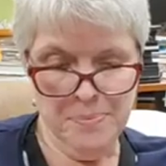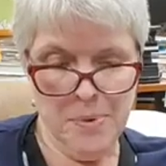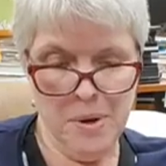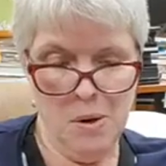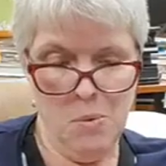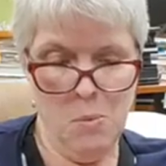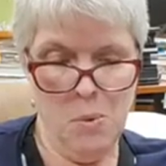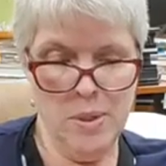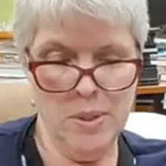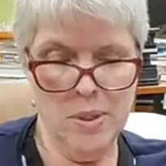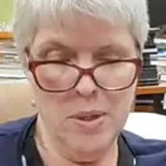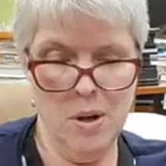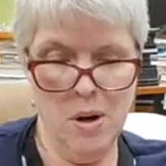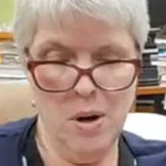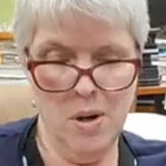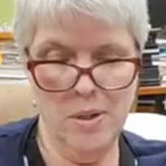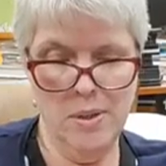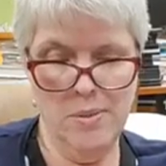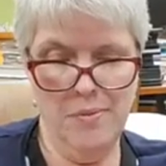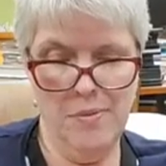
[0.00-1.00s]
wasn't
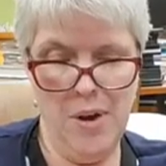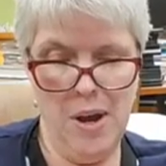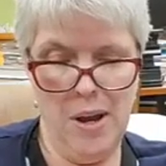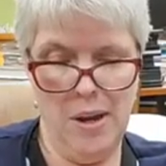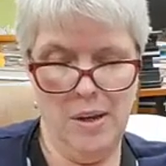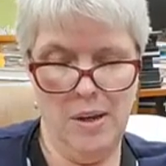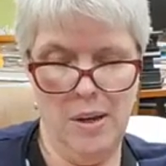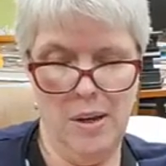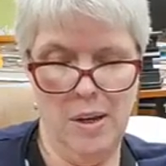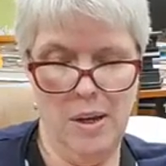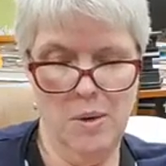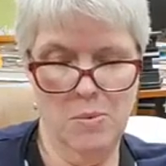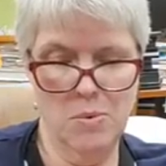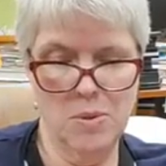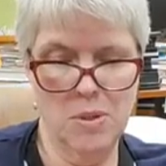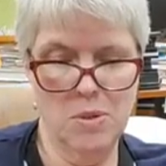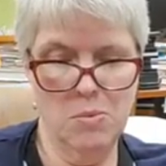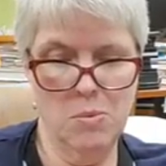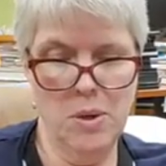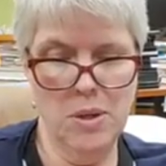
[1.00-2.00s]
hard to find. It was
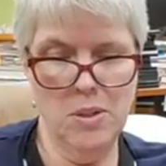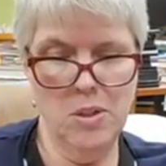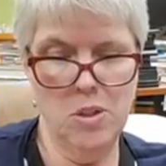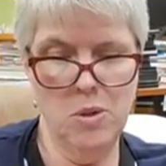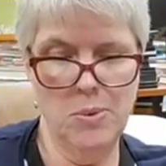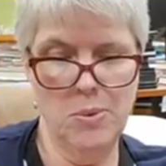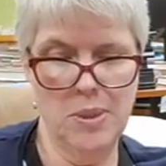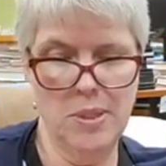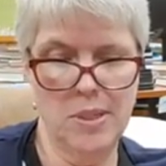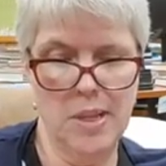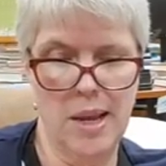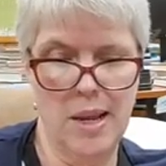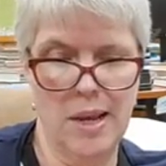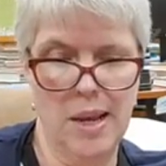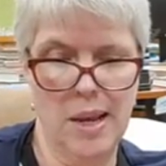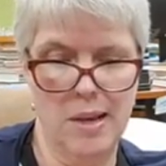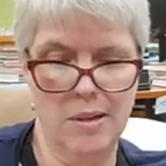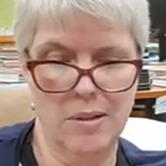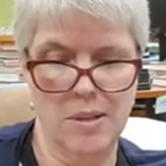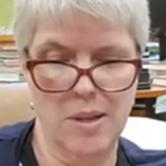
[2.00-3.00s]
the one she was
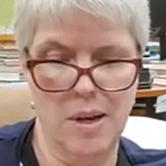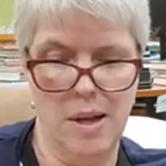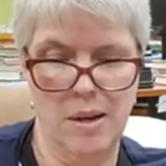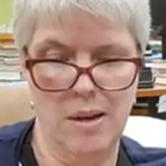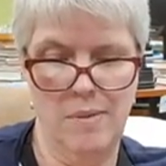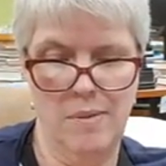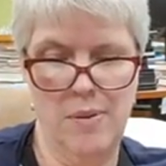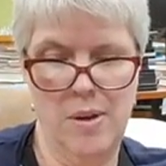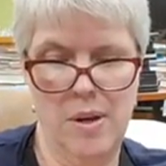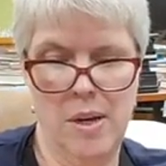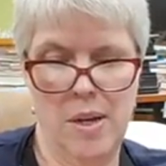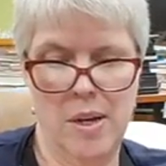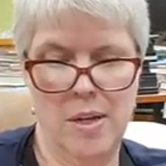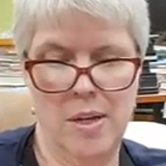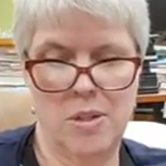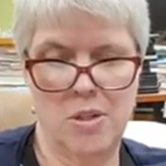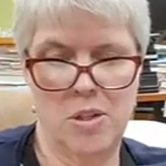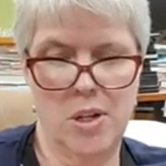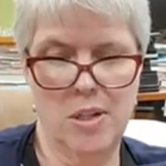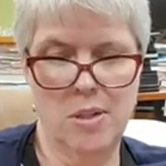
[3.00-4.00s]
standing outside of.
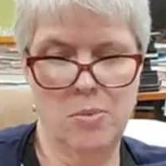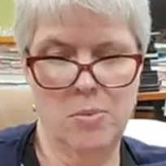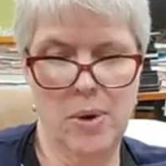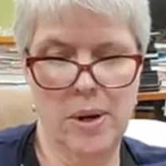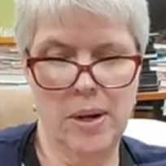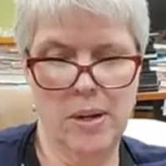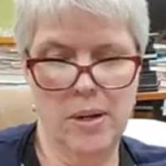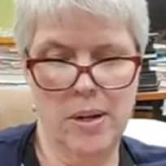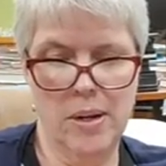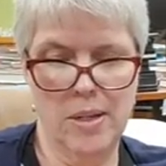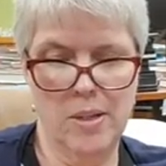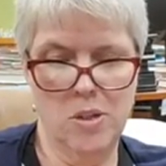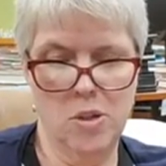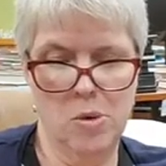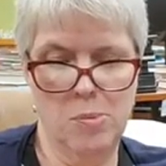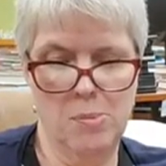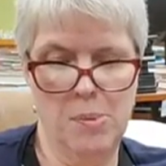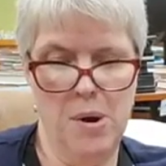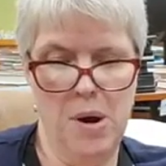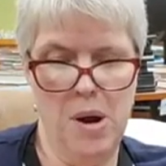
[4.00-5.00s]
Chase recognized her
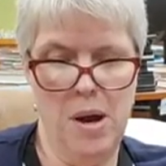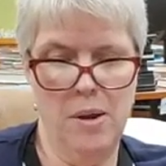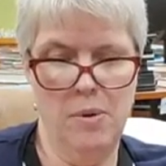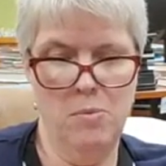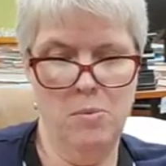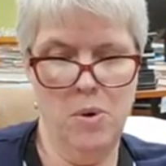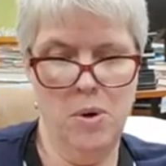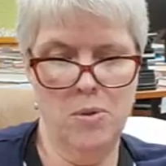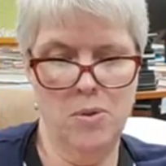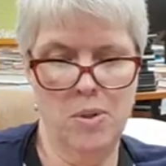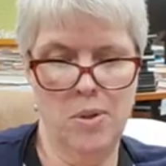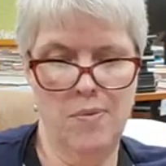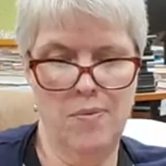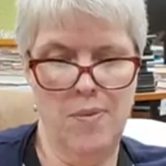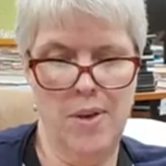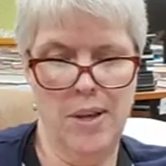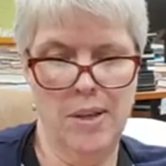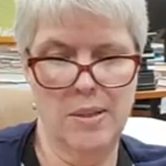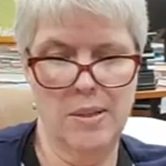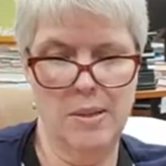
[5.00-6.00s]
broad, rosy
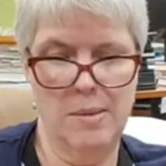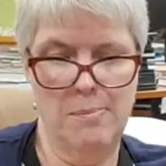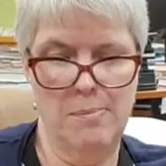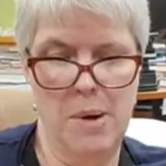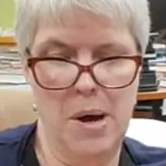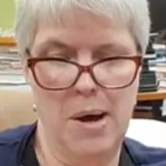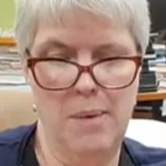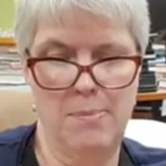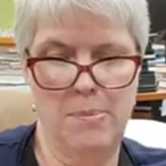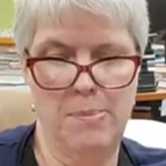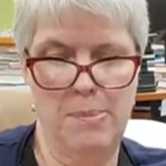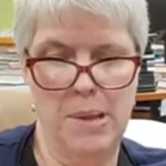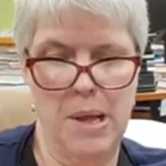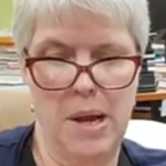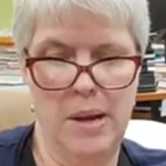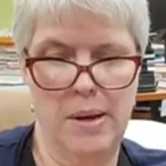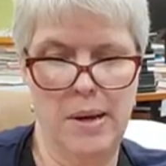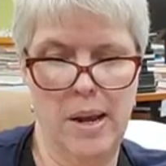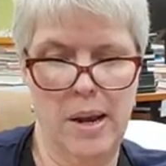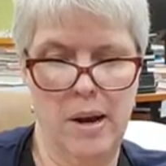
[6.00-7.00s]
face and bobbed
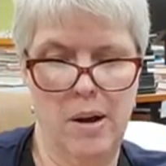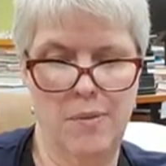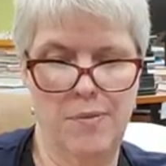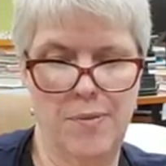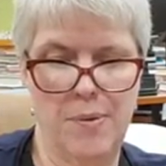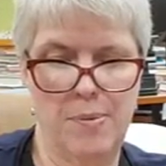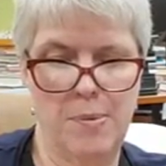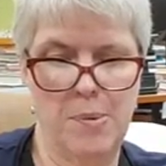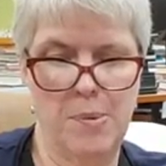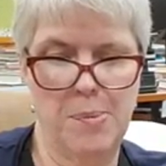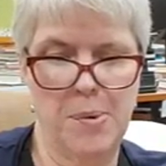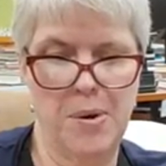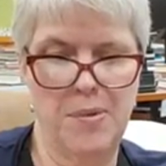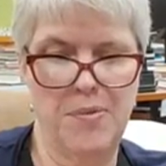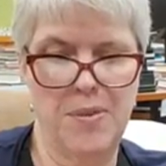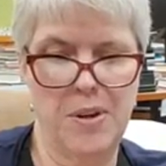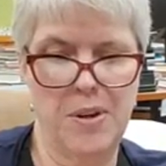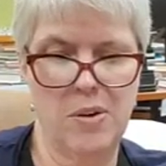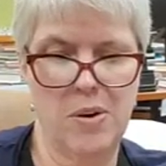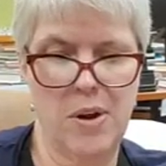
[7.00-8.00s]
blonde hair from their brief
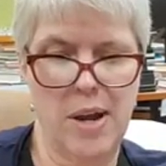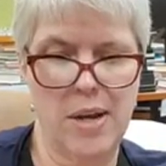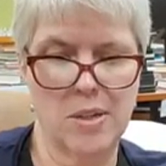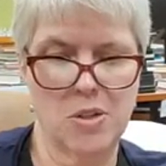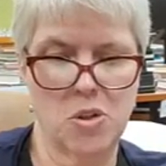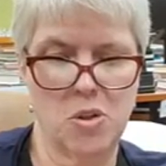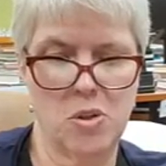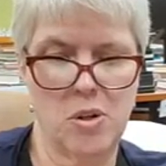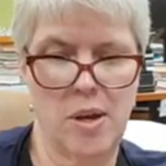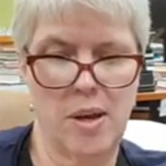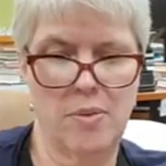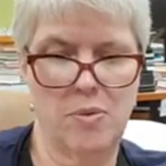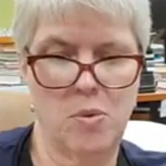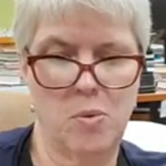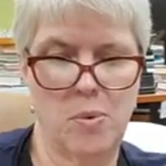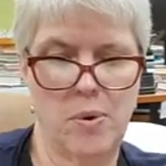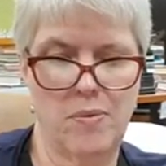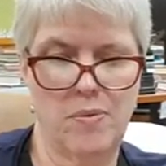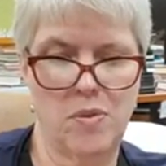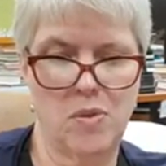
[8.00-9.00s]
interaction at the
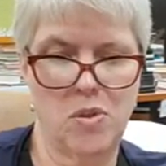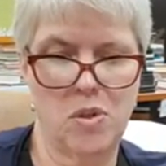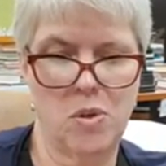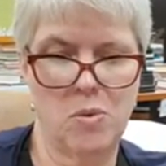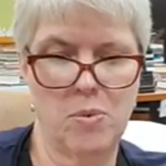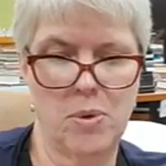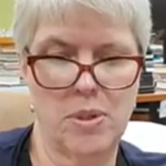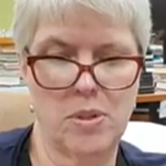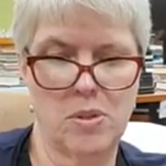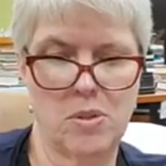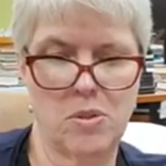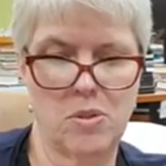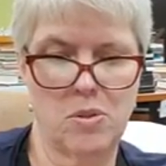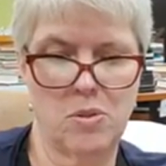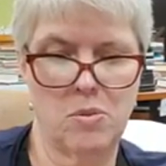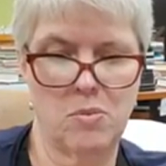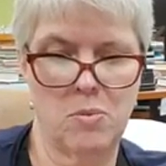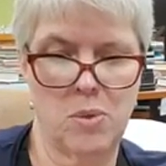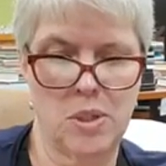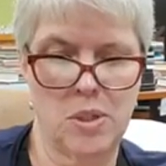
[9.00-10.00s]
refugee
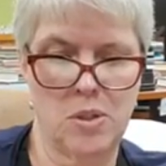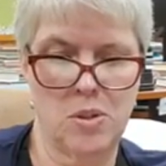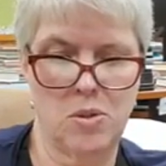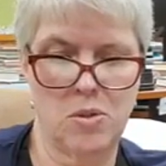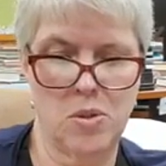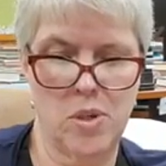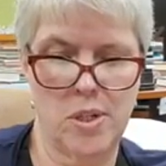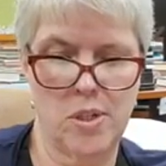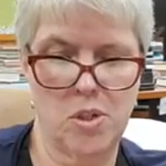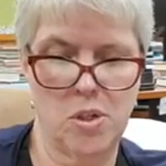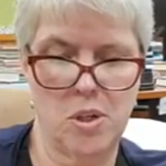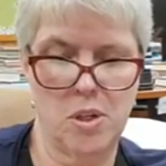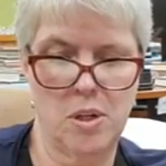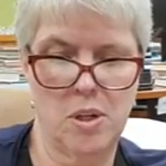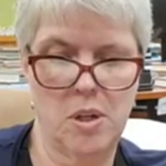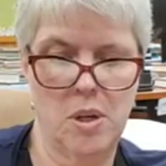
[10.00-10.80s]
registration.